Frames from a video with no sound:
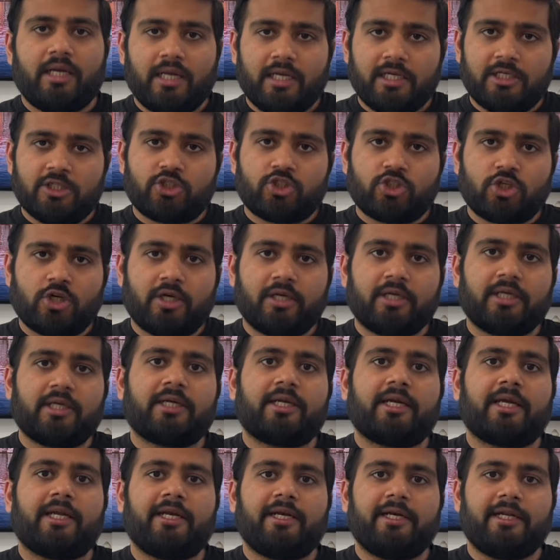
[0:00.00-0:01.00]
In
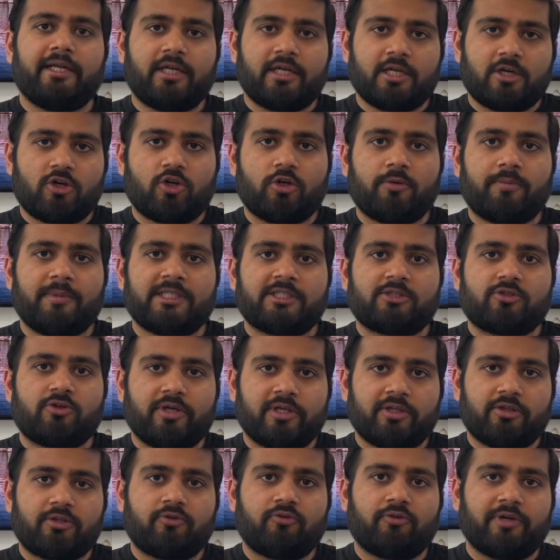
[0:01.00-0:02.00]
short, Canadian economy is
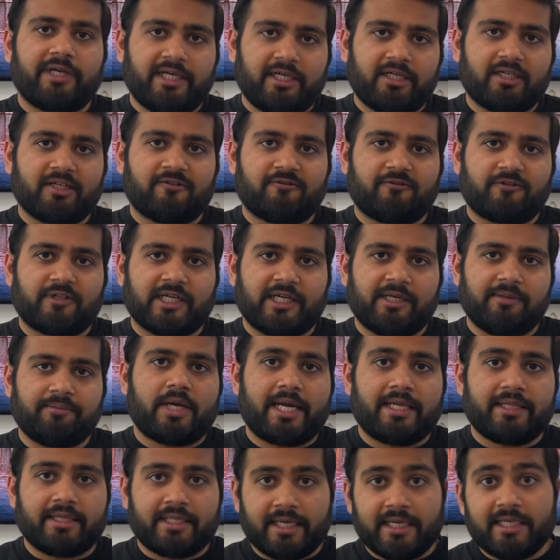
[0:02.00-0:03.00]
going through very tough time,
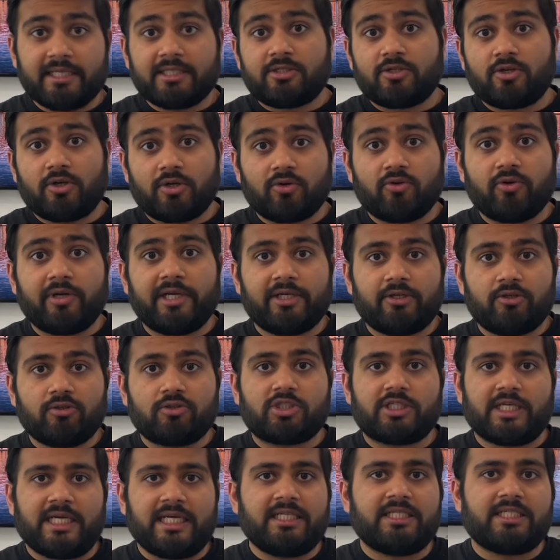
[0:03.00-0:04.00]
and that is not going to
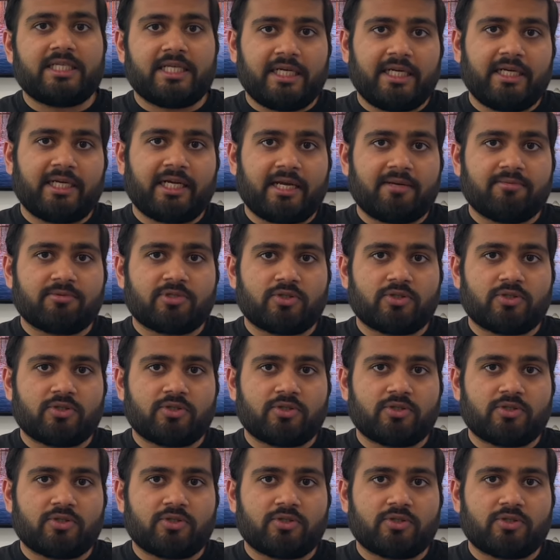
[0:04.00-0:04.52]
change anytime